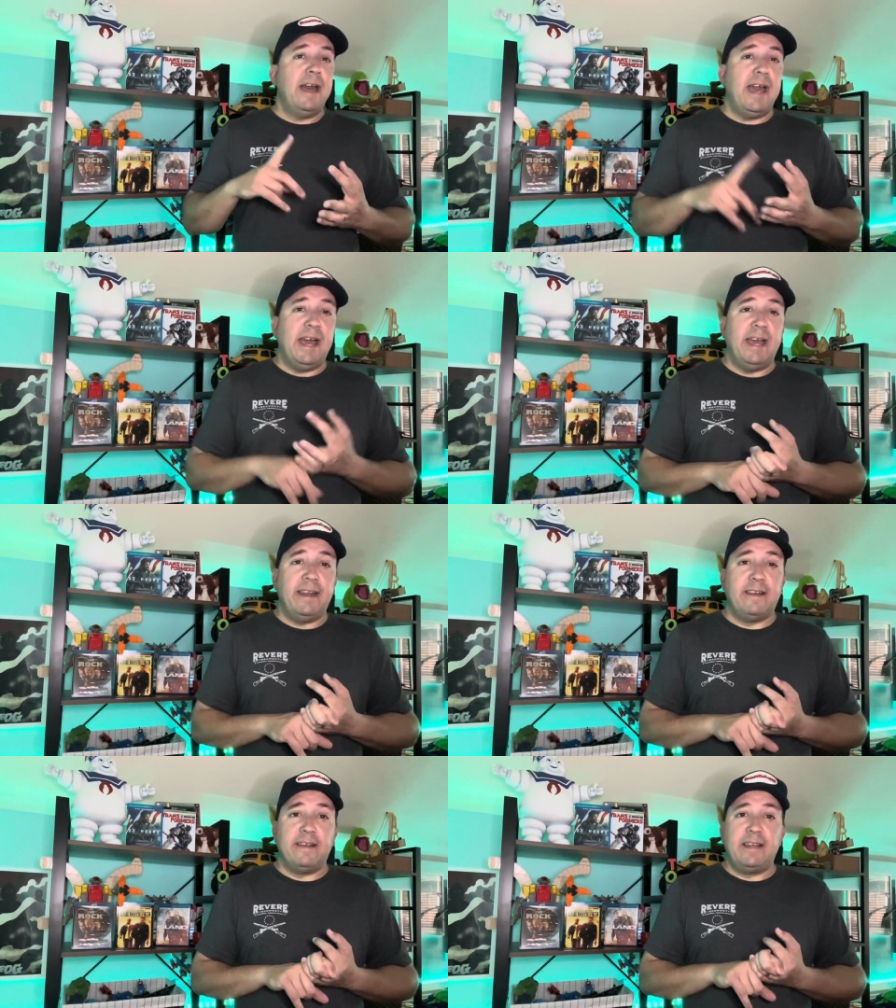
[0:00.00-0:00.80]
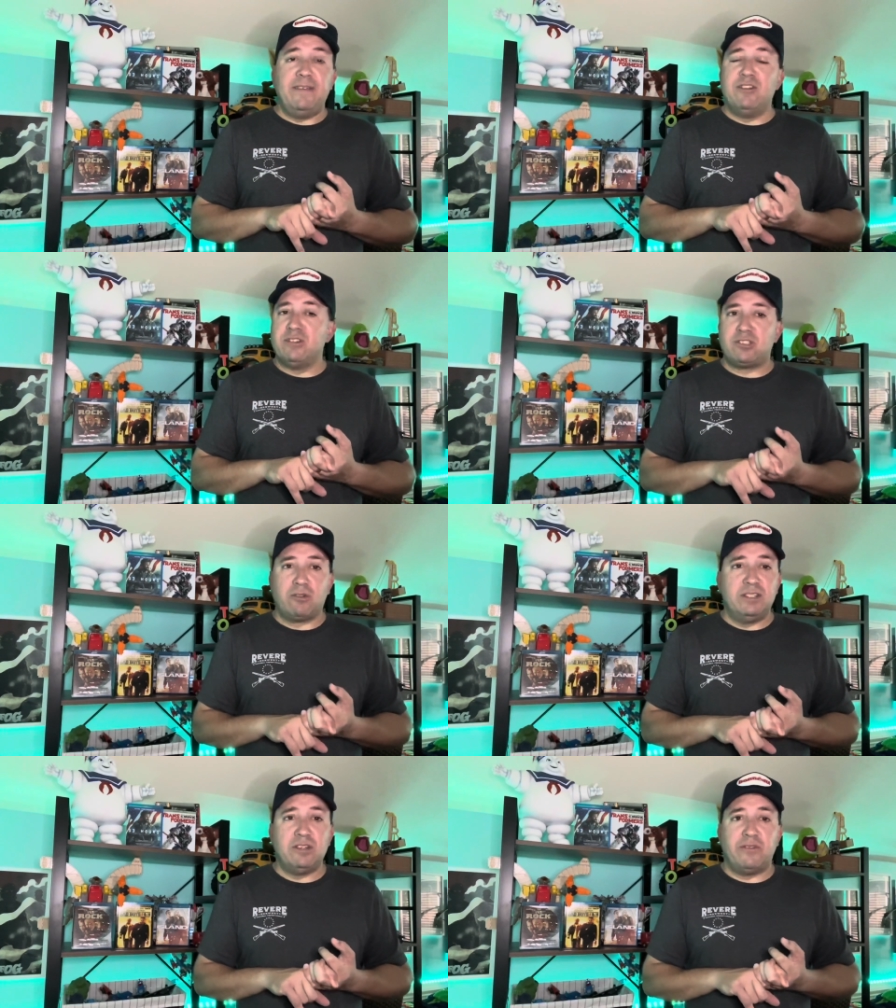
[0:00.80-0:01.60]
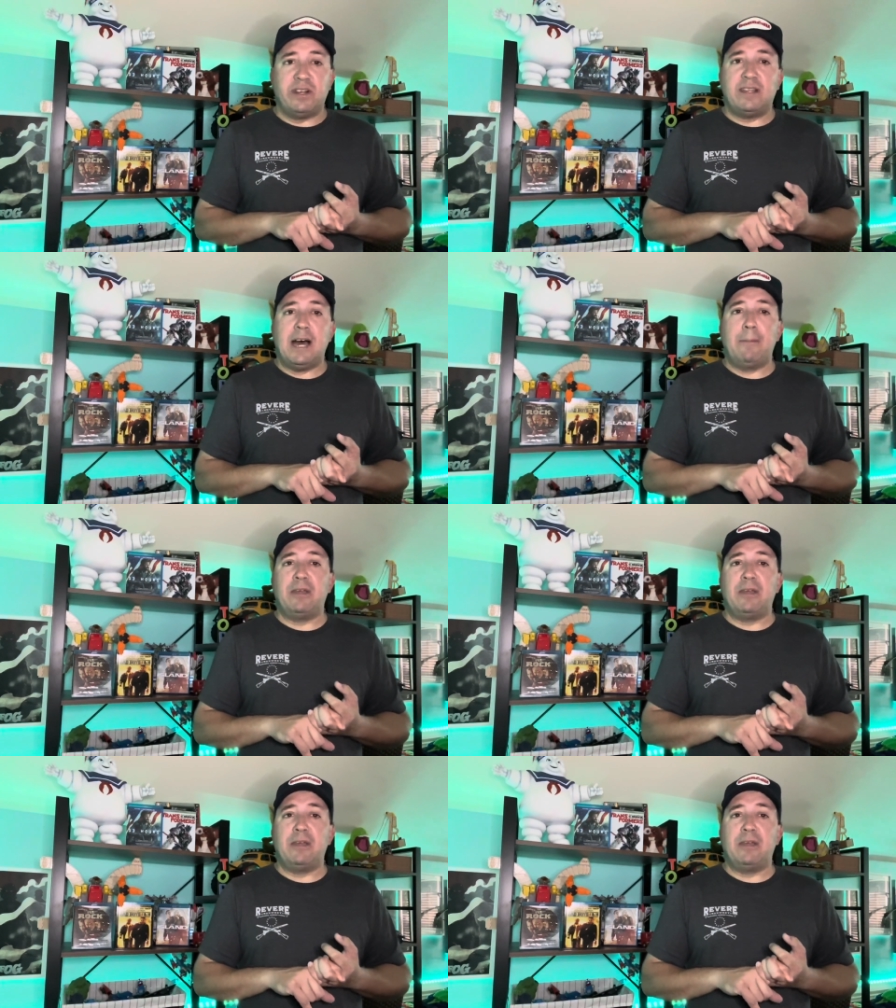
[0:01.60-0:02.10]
and even though the story's over the top,